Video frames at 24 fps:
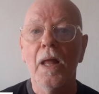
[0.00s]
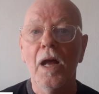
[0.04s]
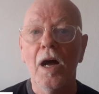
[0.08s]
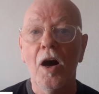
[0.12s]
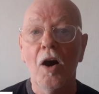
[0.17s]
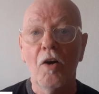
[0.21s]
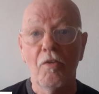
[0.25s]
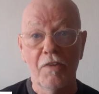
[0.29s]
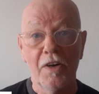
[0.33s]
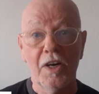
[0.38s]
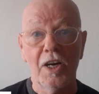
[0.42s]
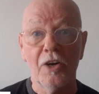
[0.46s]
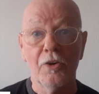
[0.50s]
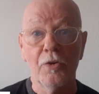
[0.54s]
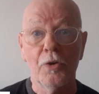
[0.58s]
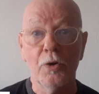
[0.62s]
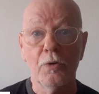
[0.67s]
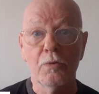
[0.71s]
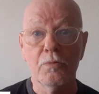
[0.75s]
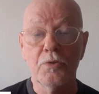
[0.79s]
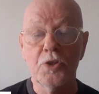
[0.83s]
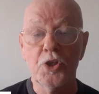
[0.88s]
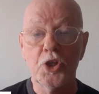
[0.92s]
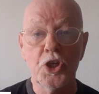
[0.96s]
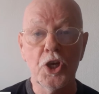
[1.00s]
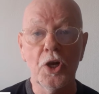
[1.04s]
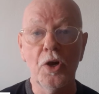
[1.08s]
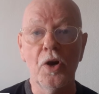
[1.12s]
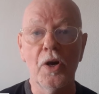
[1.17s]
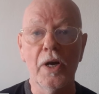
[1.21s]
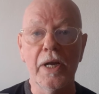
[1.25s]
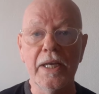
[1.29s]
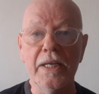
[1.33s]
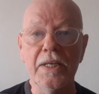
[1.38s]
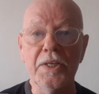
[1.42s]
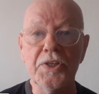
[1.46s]
of our own
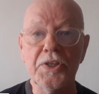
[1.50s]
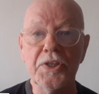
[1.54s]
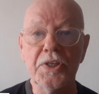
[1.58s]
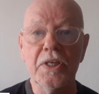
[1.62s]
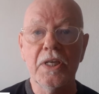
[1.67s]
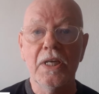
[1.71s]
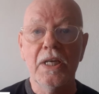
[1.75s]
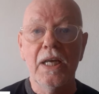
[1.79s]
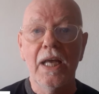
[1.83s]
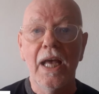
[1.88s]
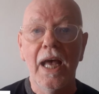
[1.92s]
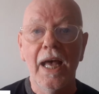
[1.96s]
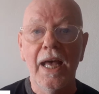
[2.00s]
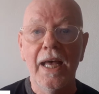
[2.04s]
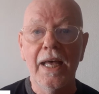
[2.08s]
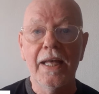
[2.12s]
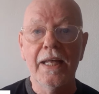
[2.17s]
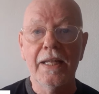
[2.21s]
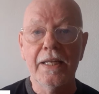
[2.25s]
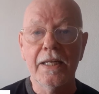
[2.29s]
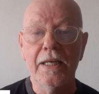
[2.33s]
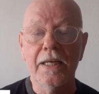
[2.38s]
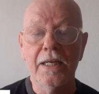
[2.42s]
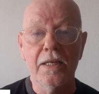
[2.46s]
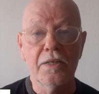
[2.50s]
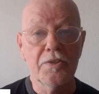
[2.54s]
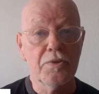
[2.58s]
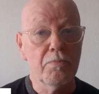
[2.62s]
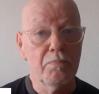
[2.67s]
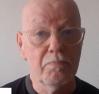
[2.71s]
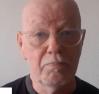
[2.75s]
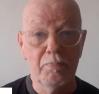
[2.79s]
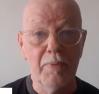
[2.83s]
choice and